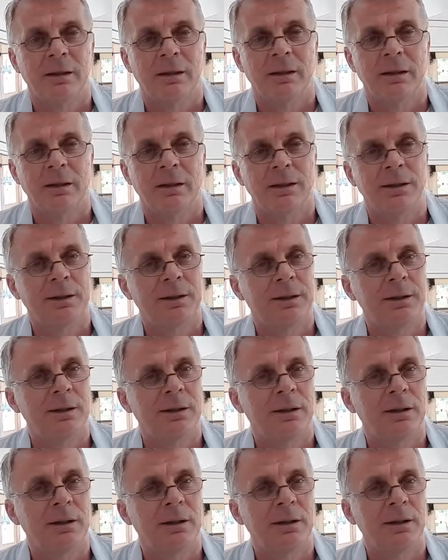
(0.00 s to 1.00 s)

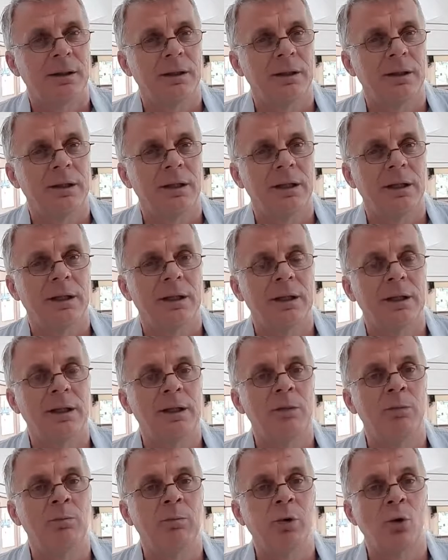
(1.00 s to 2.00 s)
the
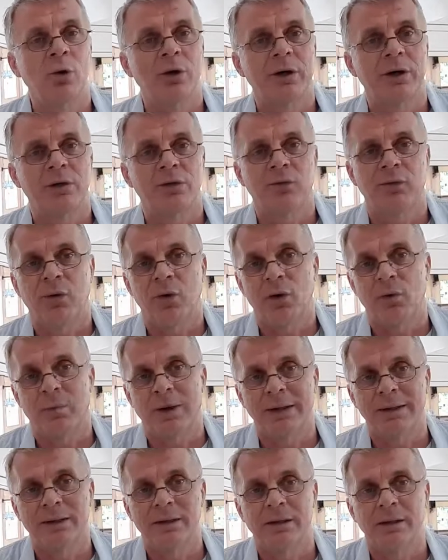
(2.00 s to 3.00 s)
e-book format.
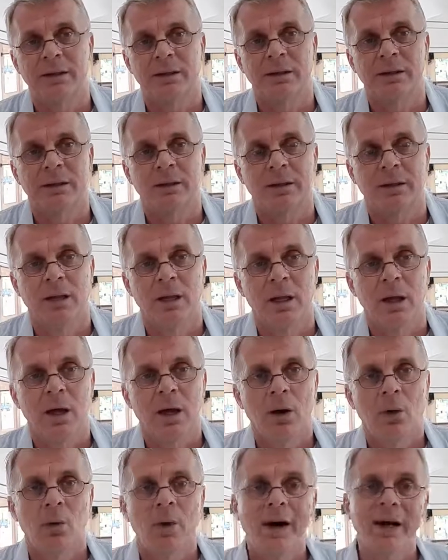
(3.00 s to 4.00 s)

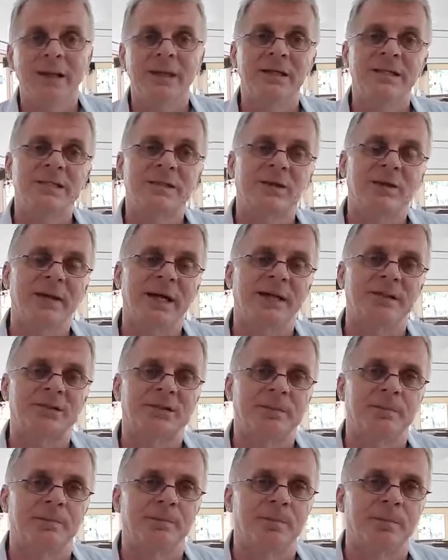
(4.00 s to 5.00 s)
Why this connection?
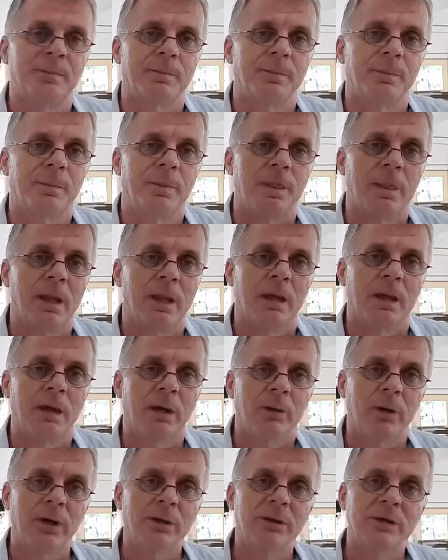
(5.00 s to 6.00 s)

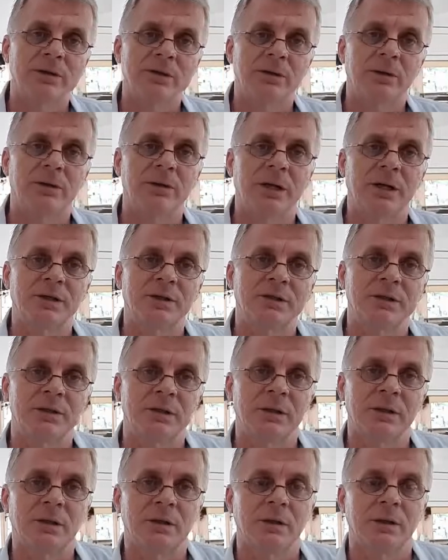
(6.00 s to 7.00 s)
Why this
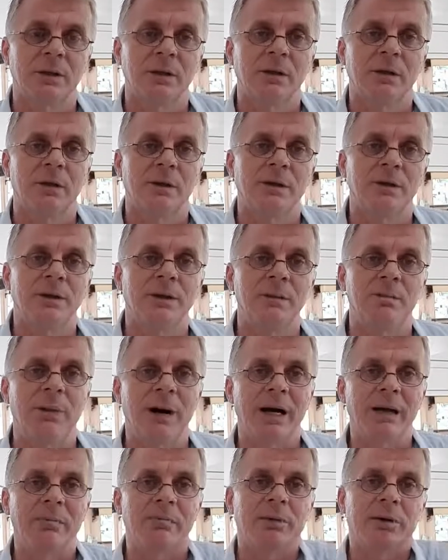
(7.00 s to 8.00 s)
connection, the
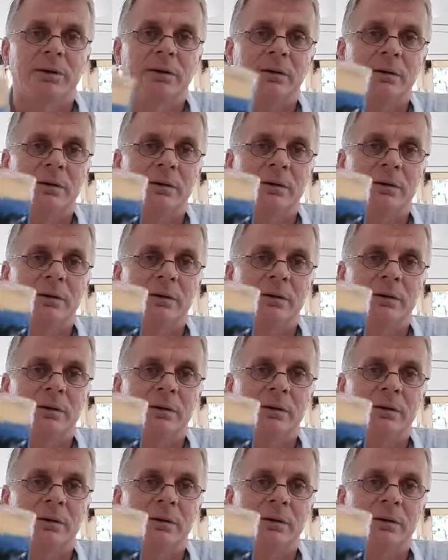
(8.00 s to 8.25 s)
Bible